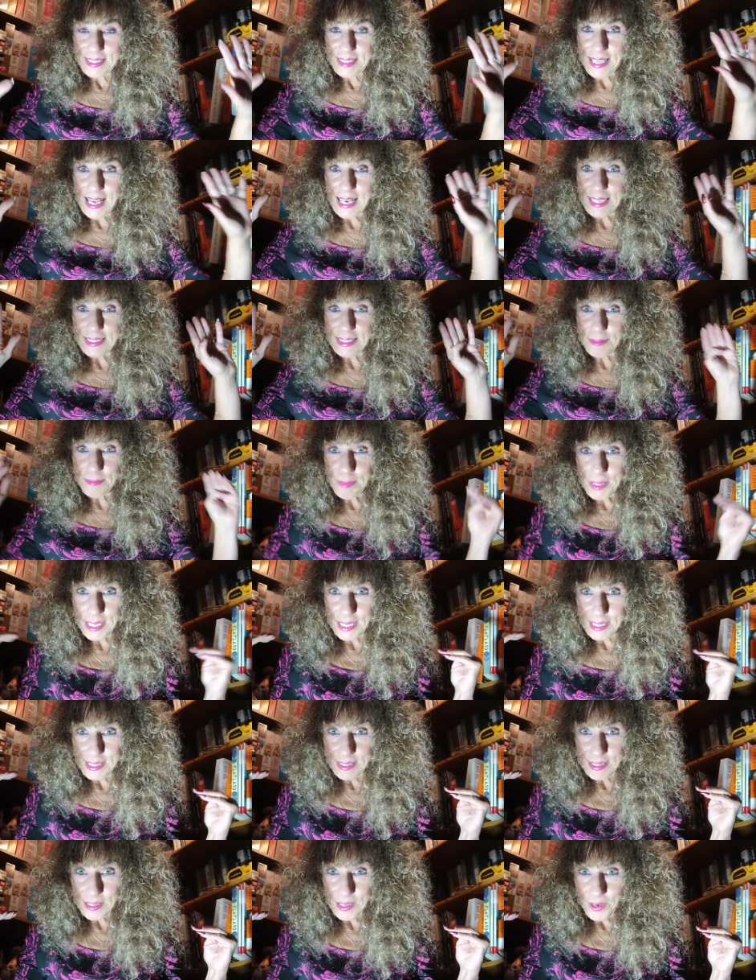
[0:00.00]
That's
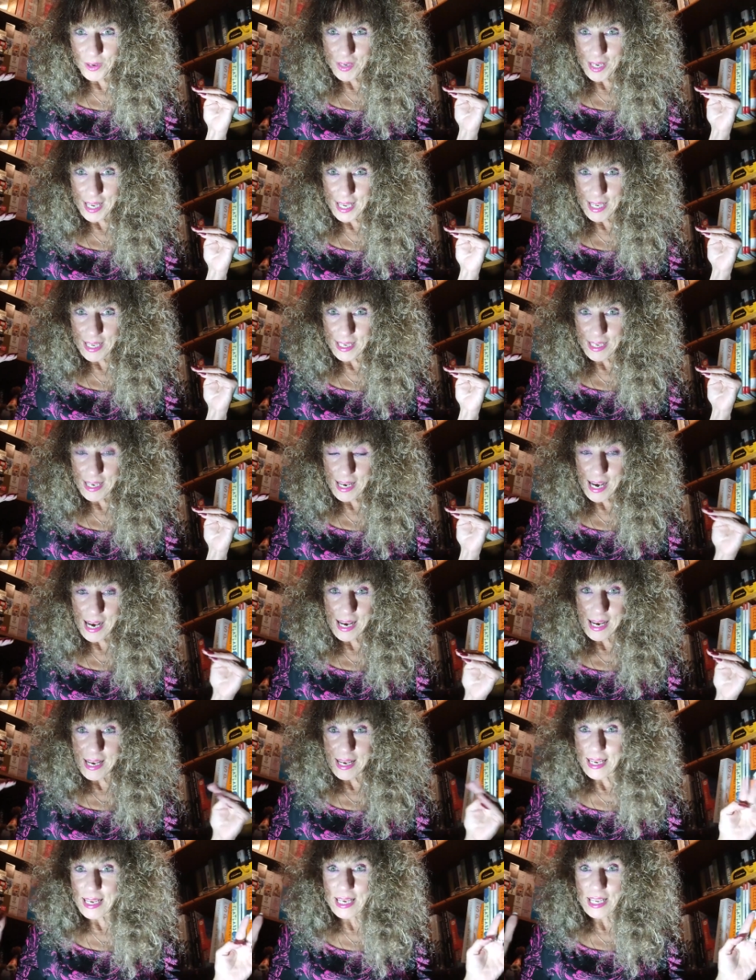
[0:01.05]
me, okay?
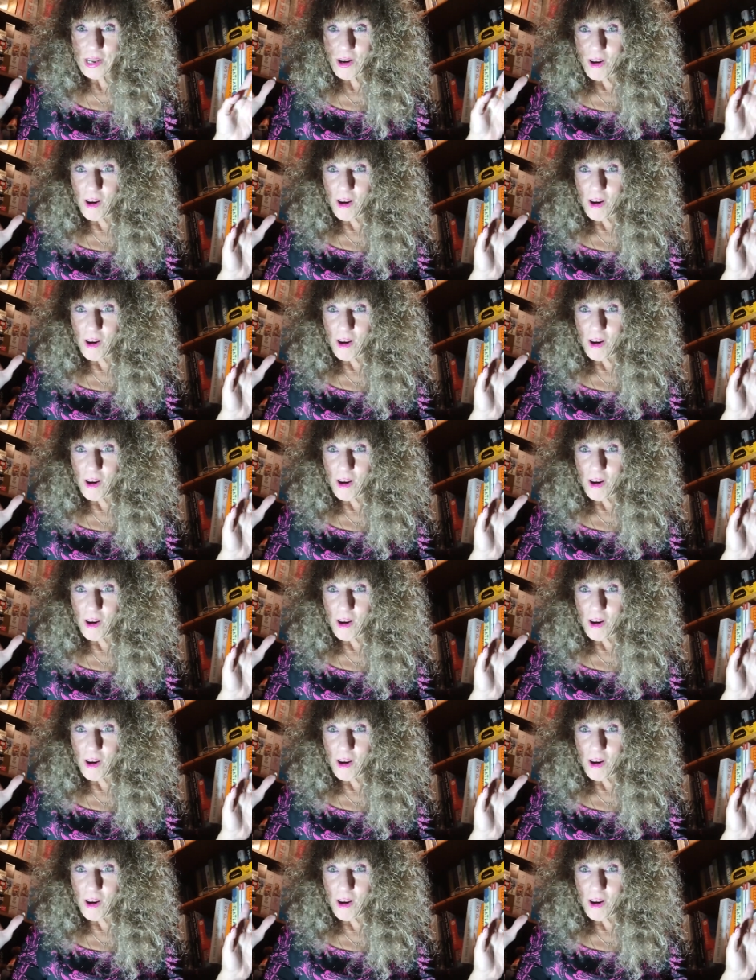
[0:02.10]
It